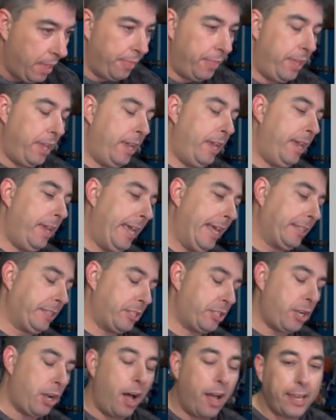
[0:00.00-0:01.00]
It's
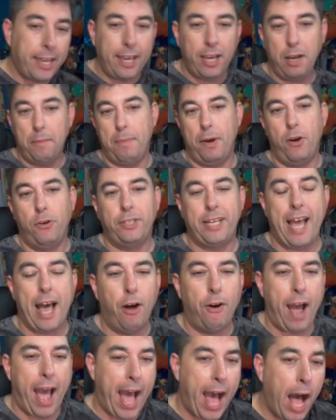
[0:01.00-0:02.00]
talking about
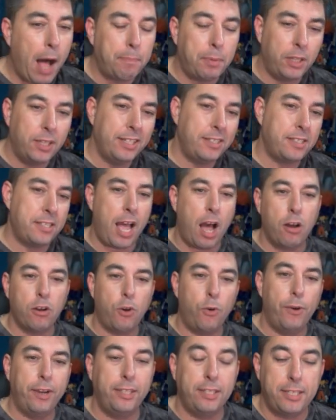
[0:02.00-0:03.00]
how Apple is now
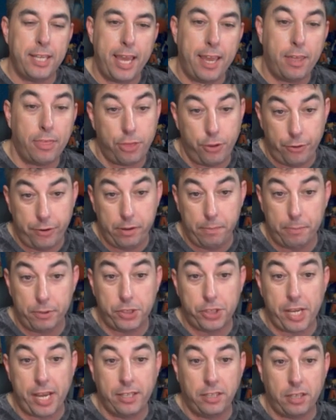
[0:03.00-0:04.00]
going to take
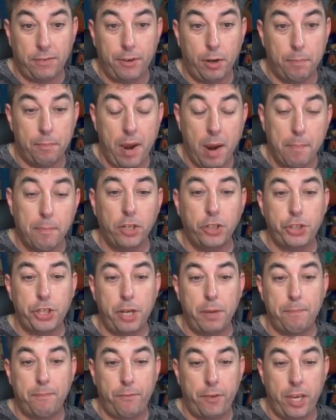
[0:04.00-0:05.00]
30% of your
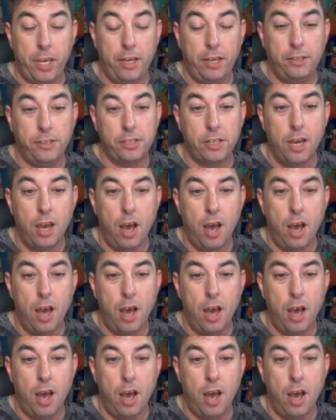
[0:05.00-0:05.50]
membership fees